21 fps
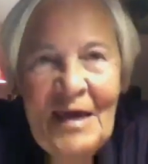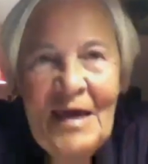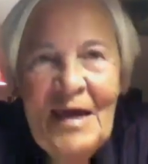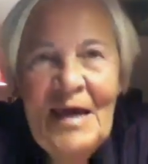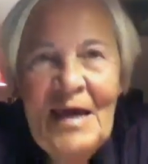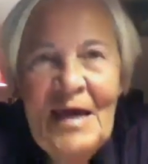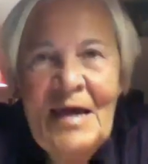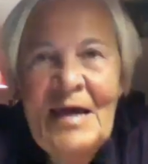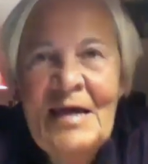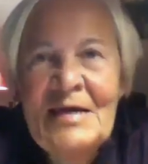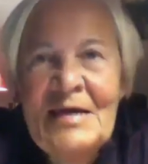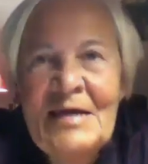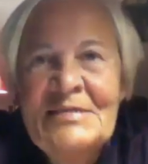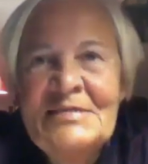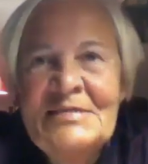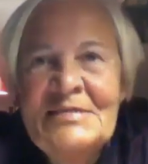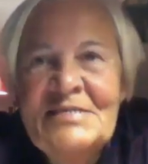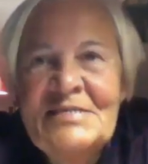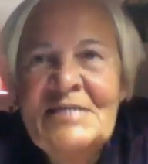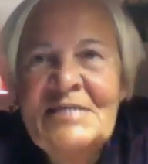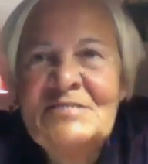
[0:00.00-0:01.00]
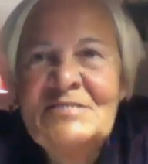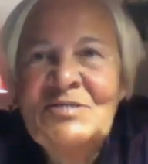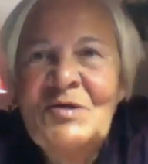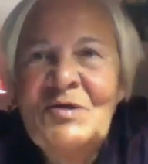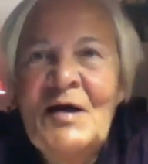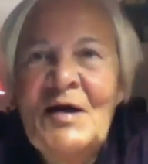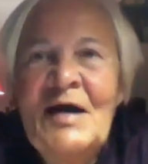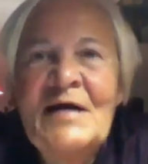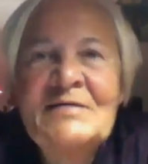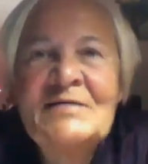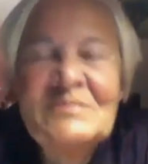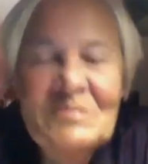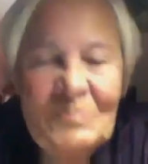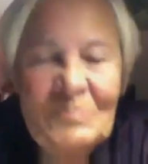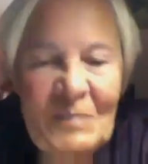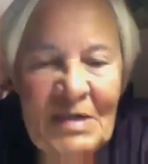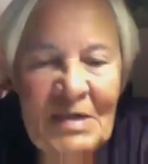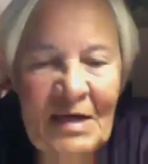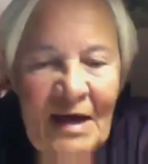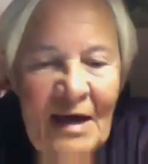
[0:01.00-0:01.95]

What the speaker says: And as you asked me,